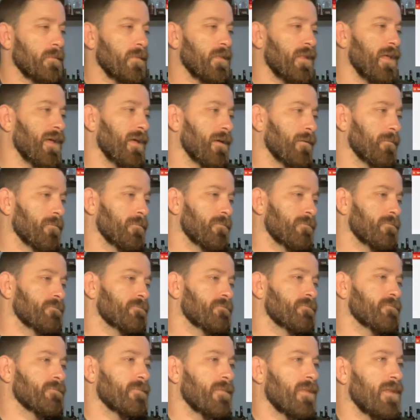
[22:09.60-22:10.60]
Damn.
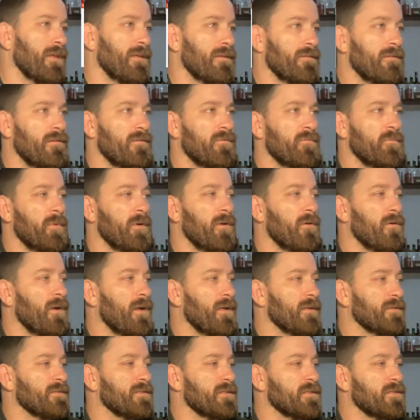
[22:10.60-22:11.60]
Just been
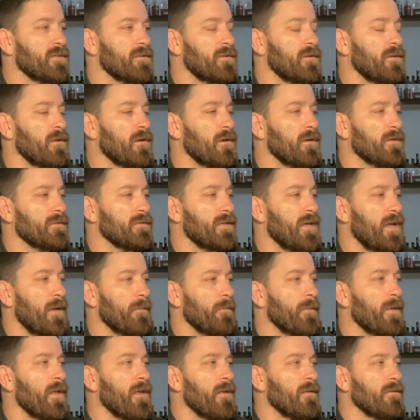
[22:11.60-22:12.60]
around such a long
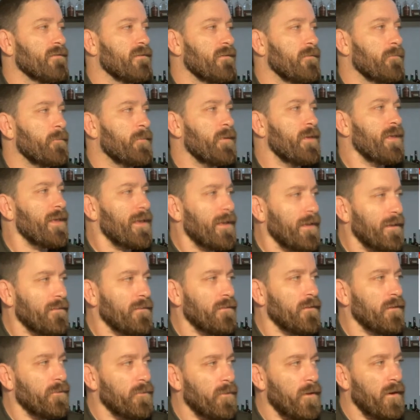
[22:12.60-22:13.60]
time. To be in
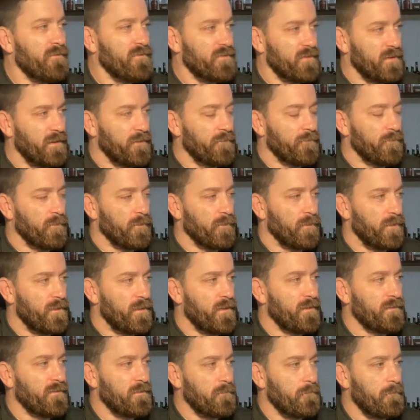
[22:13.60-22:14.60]
the UFC for
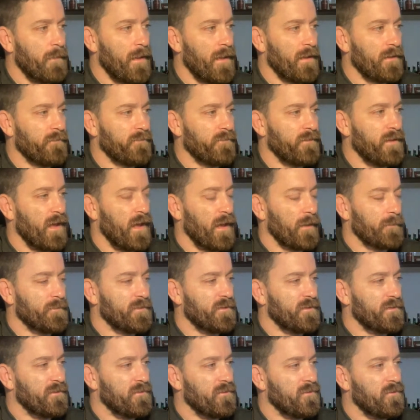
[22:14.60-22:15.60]
this amount of time,
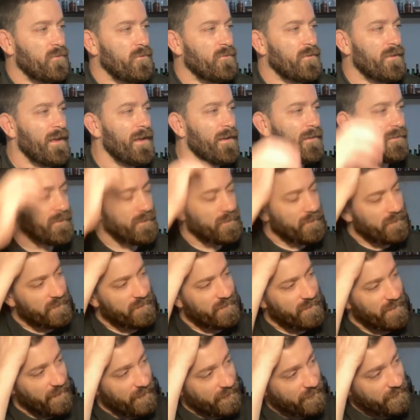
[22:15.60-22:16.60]
since
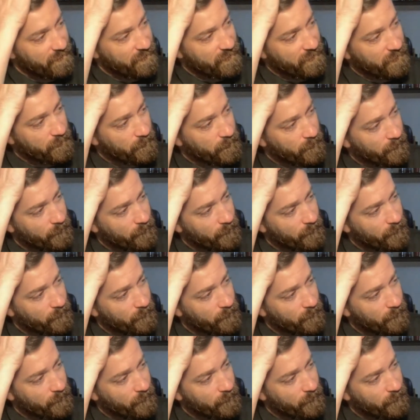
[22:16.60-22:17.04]
2006,